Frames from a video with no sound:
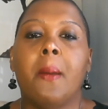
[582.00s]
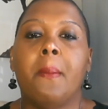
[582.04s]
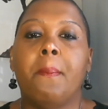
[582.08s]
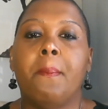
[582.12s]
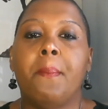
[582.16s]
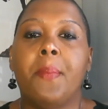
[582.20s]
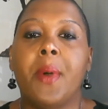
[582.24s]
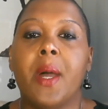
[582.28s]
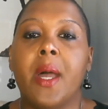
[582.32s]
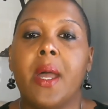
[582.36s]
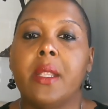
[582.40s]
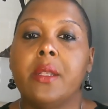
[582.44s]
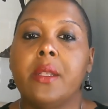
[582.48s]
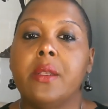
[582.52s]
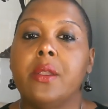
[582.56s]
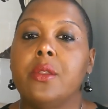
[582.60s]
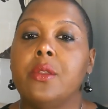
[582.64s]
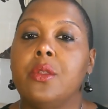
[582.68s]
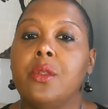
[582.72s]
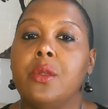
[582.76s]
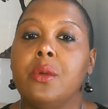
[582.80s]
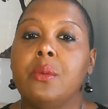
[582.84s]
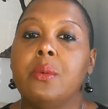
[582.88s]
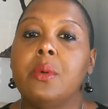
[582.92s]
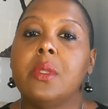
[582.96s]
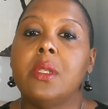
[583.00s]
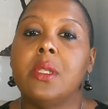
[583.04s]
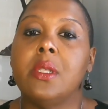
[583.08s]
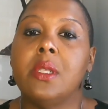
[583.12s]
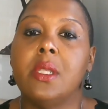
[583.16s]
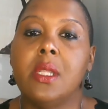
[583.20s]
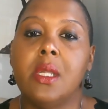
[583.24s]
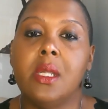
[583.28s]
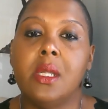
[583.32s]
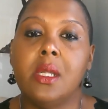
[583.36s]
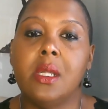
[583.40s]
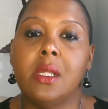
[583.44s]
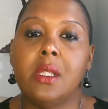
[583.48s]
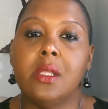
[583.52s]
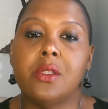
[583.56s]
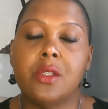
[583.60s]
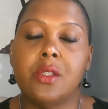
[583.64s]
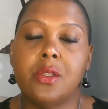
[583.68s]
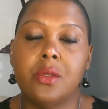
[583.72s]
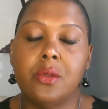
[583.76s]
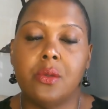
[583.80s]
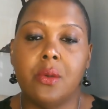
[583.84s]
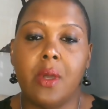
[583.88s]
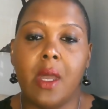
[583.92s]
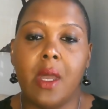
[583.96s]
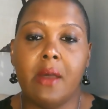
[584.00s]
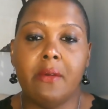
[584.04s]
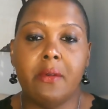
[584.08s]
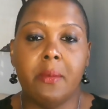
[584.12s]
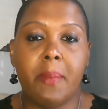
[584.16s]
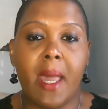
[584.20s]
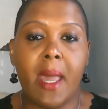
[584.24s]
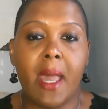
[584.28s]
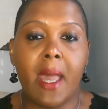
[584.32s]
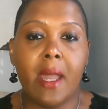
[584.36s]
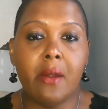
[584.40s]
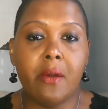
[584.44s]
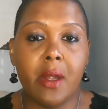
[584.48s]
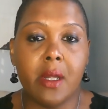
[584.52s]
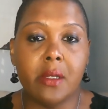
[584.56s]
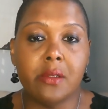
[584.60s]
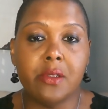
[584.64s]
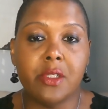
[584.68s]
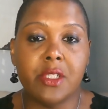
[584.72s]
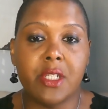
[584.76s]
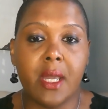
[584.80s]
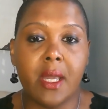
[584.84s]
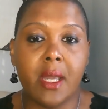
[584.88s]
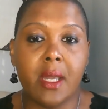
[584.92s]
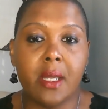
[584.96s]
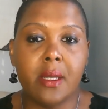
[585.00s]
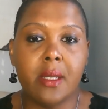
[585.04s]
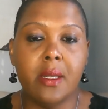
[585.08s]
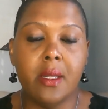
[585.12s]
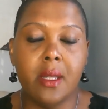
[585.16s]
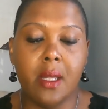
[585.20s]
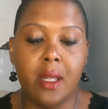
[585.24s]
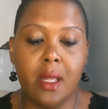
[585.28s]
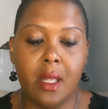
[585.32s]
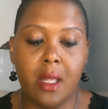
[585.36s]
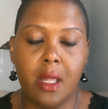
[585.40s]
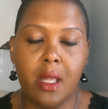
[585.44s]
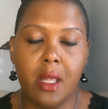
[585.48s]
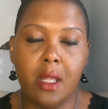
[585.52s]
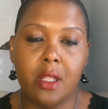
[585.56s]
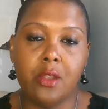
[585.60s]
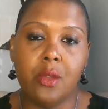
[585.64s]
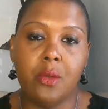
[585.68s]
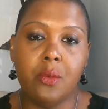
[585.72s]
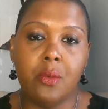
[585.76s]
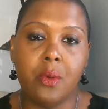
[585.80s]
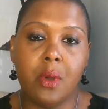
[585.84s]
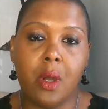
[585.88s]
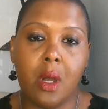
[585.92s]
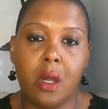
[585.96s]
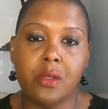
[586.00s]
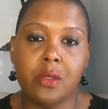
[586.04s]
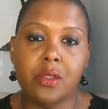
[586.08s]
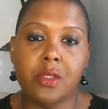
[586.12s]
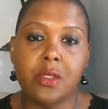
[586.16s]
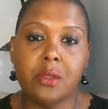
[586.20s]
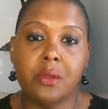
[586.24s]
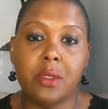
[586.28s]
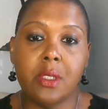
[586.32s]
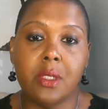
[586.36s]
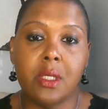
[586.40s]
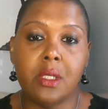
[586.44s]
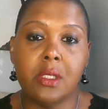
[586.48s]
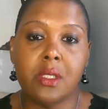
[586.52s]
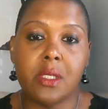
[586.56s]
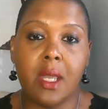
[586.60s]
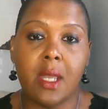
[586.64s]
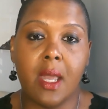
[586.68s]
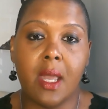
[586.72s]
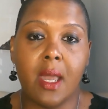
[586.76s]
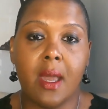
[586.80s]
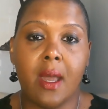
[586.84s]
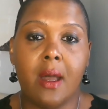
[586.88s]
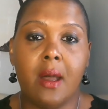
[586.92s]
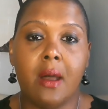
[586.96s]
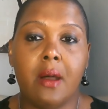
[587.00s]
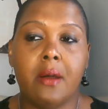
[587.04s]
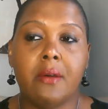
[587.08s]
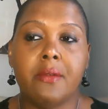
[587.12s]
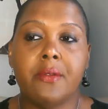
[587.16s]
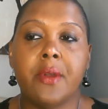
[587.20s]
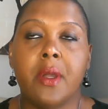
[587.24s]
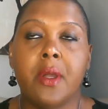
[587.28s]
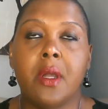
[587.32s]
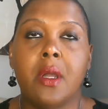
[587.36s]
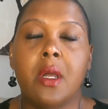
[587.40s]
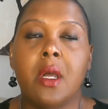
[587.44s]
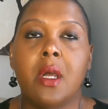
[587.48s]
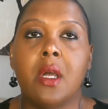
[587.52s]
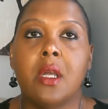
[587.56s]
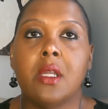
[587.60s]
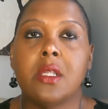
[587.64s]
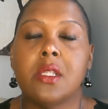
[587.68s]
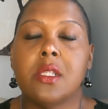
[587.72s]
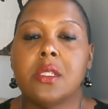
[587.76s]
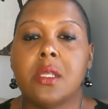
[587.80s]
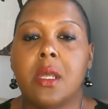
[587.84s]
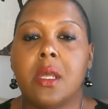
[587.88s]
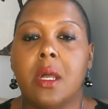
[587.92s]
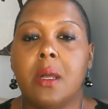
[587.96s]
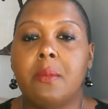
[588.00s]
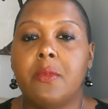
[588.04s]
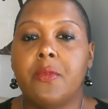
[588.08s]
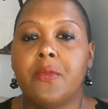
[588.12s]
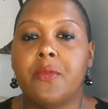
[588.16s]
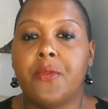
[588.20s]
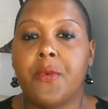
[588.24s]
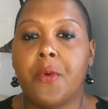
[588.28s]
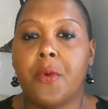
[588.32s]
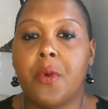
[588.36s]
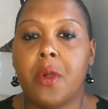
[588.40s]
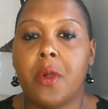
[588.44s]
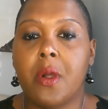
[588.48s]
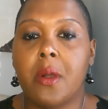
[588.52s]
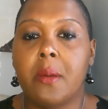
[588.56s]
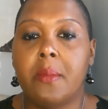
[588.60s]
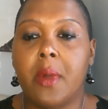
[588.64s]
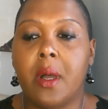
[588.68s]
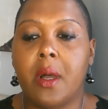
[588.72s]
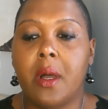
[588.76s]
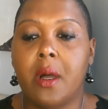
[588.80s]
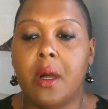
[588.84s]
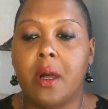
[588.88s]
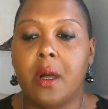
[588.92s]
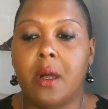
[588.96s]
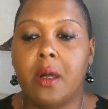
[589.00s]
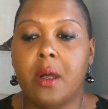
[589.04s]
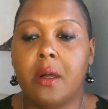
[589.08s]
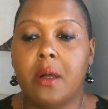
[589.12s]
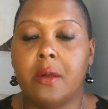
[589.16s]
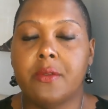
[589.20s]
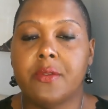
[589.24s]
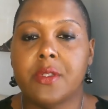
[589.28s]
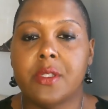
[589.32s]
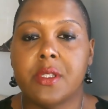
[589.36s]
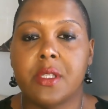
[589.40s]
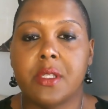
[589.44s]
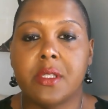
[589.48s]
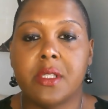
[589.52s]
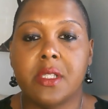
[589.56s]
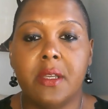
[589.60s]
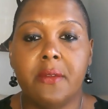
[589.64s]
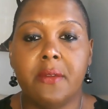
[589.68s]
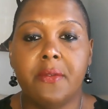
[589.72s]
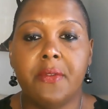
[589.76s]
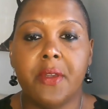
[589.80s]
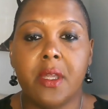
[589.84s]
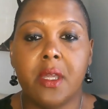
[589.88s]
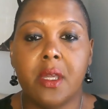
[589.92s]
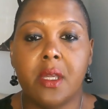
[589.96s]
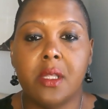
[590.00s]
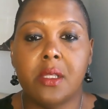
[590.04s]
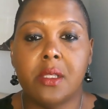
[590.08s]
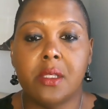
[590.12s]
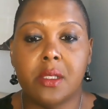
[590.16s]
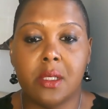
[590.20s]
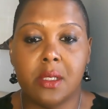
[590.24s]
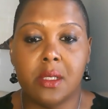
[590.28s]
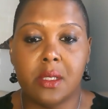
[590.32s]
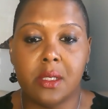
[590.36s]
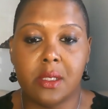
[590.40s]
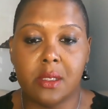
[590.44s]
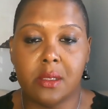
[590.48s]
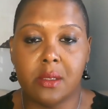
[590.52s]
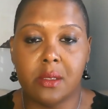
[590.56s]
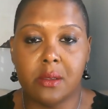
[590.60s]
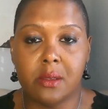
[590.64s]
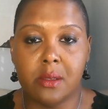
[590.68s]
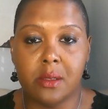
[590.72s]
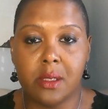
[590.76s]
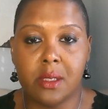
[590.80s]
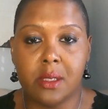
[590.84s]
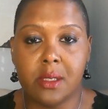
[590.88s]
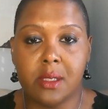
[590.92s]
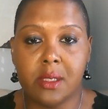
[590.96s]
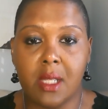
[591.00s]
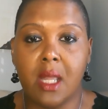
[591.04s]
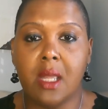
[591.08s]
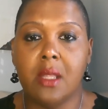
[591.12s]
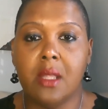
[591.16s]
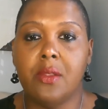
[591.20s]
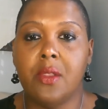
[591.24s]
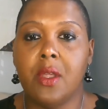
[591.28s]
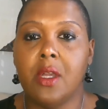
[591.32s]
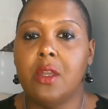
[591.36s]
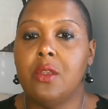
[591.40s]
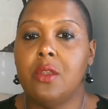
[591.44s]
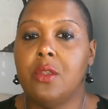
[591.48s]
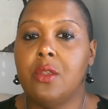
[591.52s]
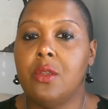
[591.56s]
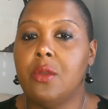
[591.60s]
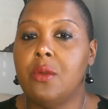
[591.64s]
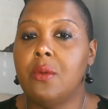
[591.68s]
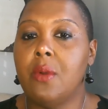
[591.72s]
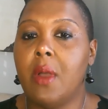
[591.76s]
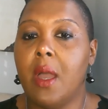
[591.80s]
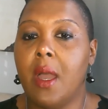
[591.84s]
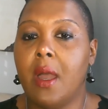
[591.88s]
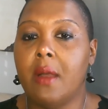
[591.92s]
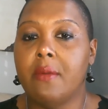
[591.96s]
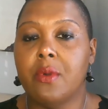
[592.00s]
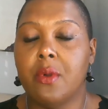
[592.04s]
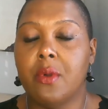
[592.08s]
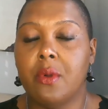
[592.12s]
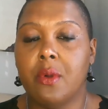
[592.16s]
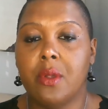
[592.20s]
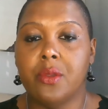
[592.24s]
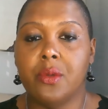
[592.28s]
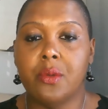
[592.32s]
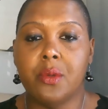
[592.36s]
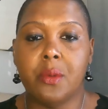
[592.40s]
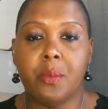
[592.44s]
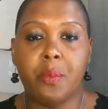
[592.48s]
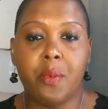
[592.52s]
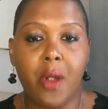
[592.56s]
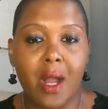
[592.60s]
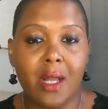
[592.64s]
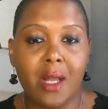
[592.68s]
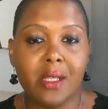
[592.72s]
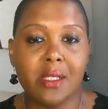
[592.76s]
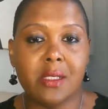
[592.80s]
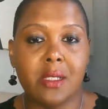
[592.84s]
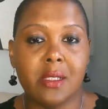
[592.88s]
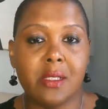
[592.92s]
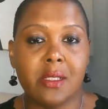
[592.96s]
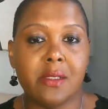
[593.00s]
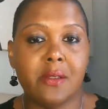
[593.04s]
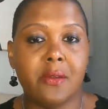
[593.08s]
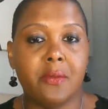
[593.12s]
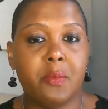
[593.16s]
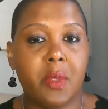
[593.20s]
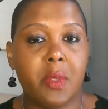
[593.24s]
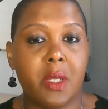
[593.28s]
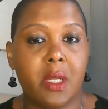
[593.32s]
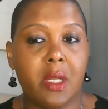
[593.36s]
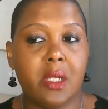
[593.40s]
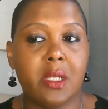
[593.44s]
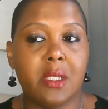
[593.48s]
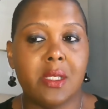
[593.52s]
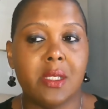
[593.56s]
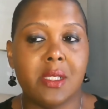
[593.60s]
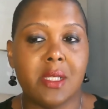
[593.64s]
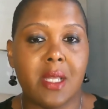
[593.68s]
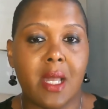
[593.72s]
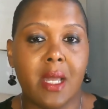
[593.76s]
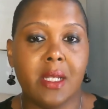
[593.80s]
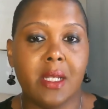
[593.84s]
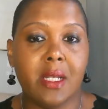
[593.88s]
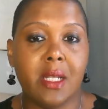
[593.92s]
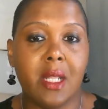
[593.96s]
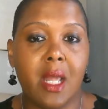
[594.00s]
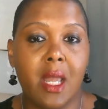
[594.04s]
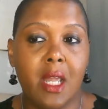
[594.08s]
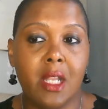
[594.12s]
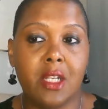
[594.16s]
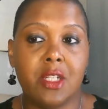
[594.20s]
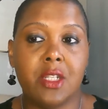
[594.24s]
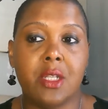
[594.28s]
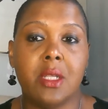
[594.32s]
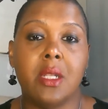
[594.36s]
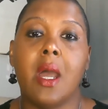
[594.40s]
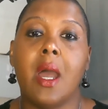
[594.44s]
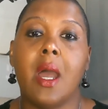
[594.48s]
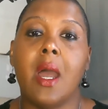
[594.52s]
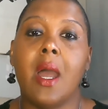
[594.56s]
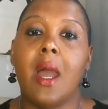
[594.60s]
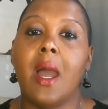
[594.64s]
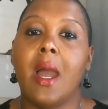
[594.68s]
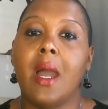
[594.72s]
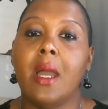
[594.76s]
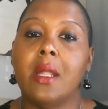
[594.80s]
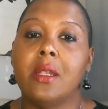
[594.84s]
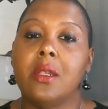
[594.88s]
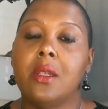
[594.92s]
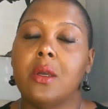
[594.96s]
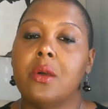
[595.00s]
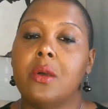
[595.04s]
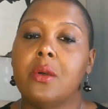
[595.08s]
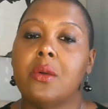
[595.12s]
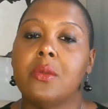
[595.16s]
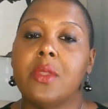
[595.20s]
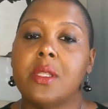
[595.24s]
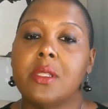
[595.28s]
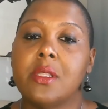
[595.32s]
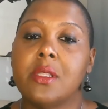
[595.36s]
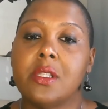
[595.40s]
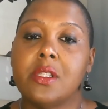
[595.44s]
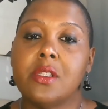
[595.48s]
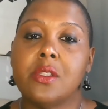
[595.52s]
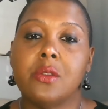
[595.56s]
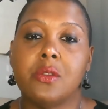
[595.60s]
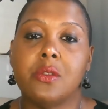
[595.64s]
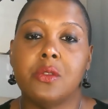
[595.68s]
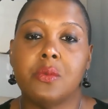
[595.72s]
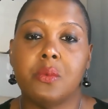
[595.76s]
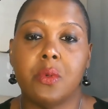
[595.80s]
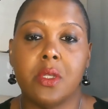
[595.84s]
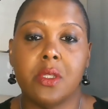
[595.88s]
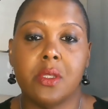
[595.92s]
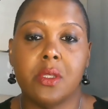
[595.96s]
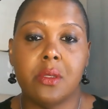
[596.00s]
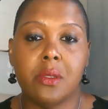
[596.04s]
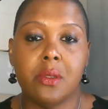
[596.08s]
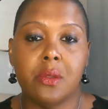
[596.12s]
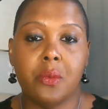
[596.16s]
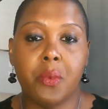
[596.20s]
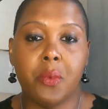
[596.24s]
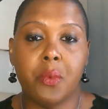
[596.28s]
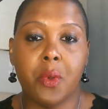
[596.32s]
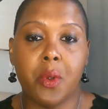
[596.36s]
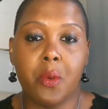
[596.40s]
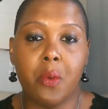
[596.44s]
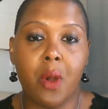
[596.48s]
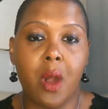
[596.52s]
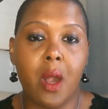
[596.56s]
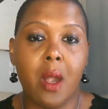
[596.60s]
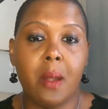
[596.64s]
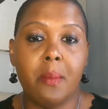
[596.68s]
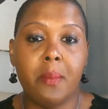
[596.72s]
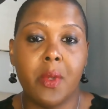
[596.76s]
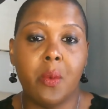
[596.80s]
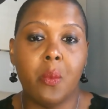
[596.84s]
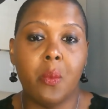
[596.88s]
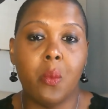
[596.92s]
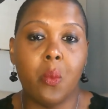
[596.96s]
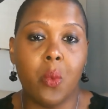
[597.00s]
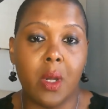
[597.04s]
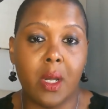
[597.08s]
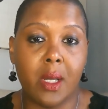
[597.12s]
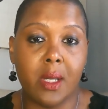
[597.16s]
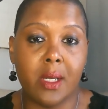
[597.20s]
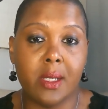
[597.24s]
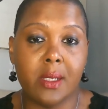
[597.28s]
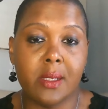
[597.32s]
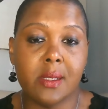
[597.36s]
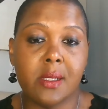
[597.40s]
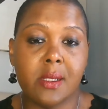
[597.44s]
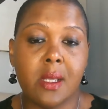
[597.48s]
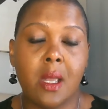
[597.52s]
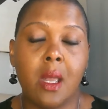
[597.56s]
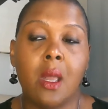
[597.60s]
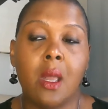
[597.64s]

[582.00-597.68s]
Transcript: but you will need to have a background check, and you will also need to have some form of certificate to state that you have gone through the process of being a signing agent. I know that this is what the requirement was